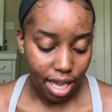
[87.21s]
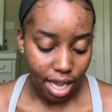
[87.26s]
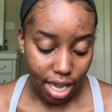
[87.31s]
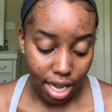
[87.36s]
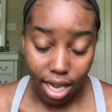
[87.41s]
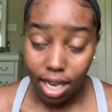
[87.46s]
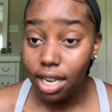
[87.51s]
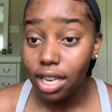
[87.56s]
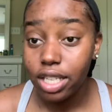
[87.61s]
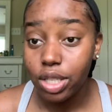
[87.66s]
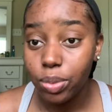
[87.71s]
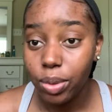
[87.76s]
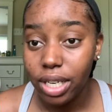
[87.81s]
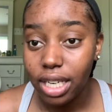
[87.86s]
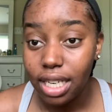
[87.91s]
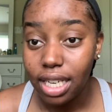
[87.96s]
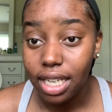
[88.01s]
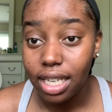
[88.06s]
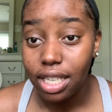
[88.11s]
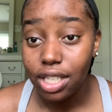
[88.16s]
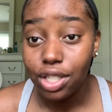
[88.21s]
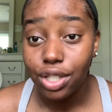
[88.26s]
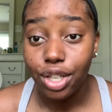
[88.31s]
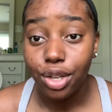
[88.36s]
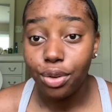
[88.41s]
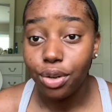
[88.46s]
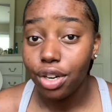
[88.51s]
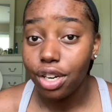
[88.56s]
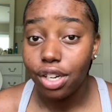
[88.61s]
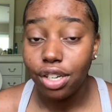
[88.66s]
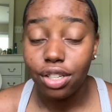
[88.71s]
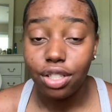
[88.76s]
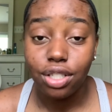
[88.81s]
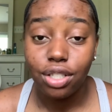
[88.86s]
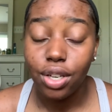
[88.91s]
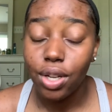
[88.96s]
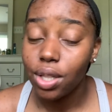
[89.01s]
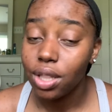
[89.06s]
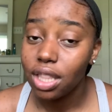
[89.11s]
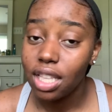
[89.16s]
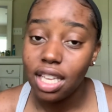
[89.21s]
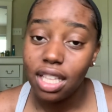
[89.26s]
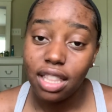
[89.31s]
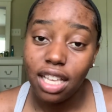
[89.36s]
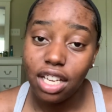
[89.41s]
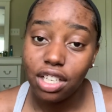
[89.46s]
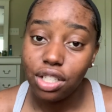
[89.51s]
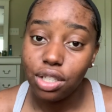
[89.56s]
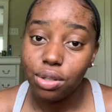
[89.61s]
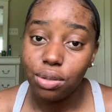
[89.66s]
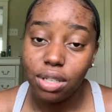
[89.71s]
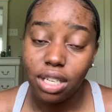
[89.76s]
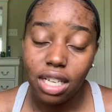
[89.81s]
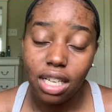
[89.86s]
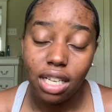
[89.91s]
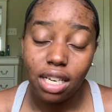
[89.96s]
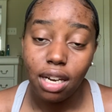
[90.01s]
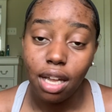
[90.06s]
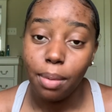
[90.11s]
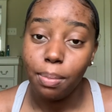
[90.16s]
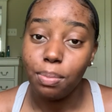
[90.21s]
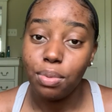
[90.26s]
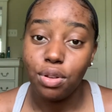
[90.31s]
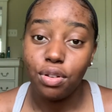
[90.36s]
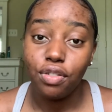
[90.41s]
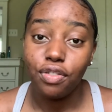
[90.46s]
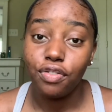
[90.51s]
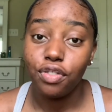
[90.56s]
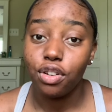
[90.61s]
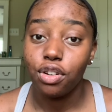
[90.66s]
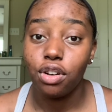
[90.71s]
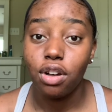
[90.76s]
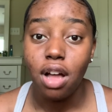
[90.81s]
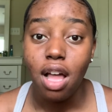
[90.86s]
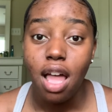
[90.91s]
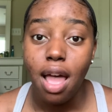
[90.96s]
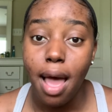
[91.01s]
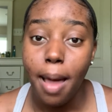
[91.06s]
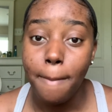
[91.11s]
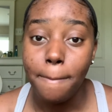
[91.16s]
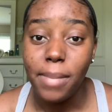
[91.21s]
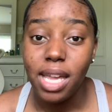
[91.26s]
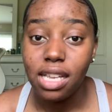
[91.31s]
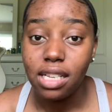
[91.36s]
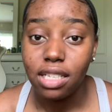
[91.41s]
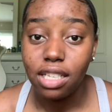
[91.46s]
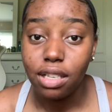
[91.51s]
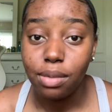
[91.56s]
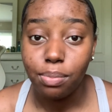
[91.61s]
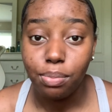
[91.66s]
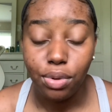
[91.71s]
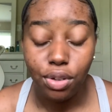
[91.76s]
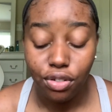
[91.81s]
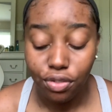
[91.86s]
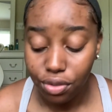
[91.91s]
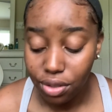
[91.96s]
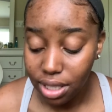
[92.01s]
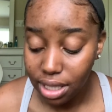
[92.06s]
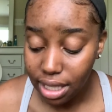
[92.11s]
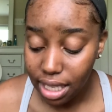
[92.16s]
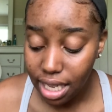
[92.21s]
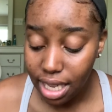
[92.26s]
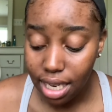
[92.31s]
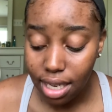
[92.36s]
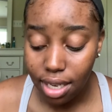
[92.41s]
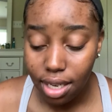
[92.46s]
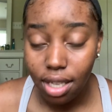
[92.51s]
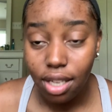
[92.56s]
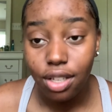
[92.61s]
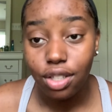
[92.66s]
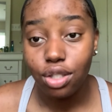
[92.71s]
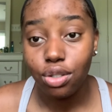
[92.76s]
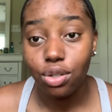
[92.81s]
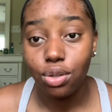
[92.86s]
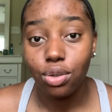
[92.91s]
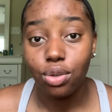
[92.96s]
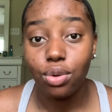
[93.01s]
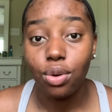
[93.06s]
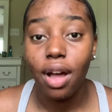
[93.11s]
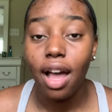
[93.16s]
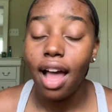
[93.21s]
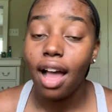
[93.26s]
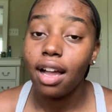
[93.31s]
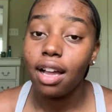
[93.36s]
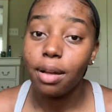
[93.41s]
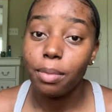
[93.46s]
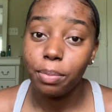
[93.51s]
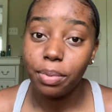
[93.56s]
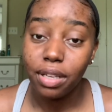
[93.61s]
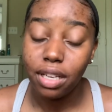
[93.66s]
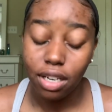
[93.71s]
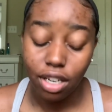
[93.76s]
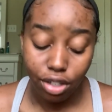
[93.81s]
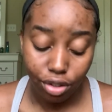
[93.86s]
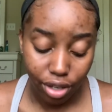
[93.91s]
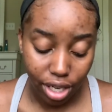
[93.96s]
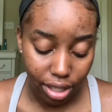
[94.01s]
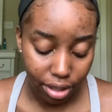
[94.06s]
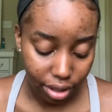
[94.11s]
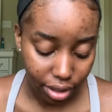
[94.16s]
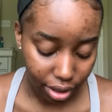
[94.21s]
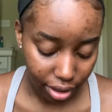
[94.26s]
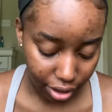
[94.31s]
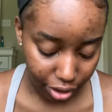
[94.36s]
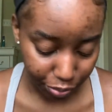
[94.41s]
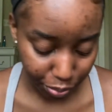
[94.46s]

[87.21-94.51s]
It is what it is. So girls, don't think that you need beautiful, amazing, beautiful skin to complete a great look.